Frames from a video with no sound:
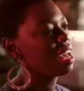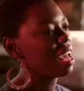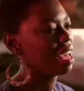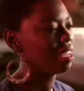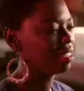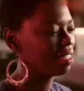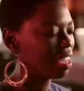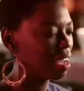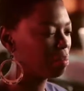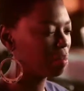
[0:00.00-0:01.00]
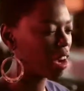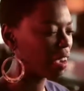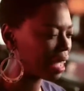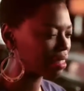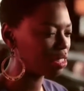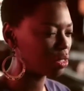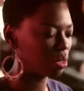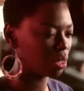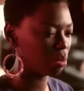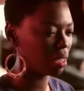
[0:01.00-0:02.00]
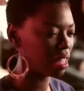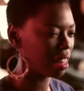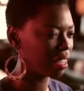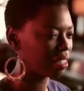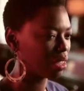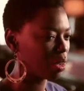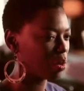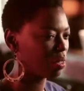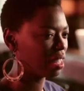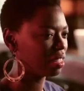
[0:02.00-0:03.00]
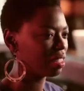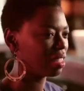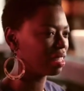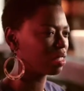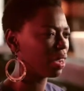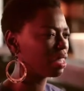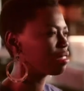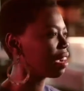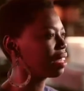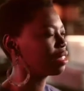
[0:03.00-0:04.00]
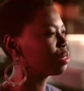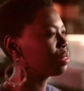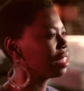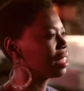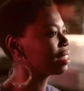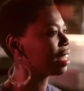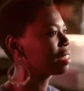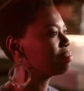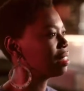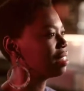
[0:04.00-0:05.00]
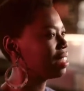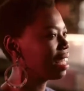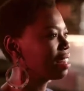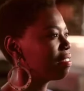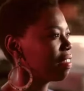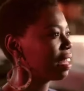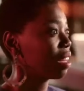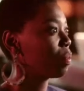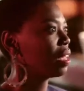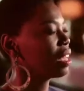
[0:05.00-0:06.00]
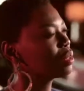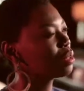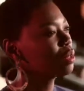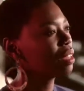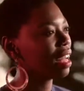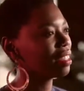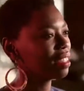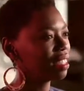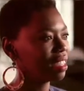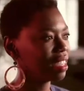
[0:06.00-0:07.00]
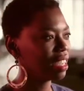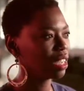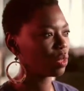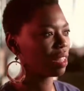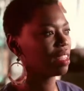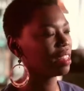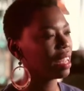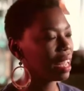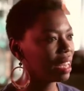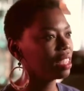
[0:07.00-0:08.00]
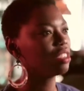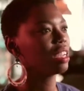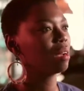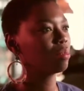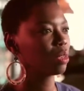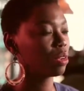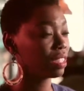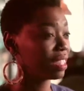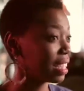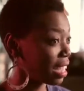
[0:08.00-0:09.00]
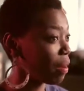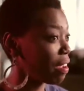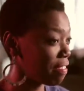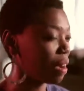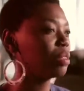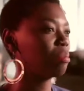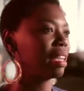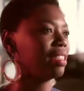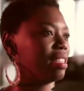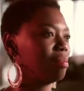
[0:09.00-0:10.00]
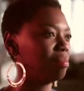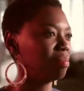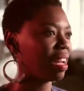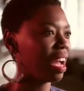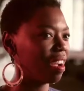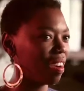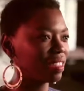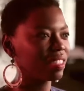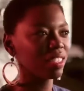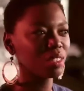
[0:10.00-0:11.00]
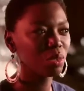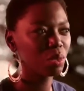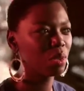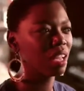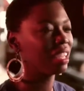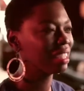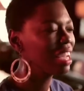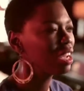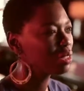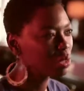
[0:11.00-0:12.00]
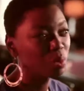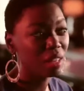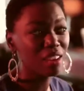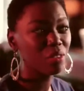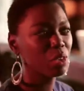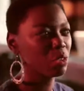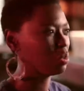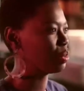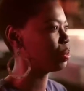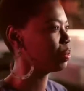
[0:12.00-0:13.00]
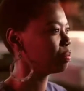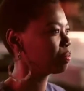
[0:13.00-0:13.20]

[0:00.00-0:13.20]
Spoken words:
And our attitude is really that, you know, there's great gratitude and excitement in the fact that we get to do that. So I think that energy comes across. That's how I found my team. I ask, do you love what you do?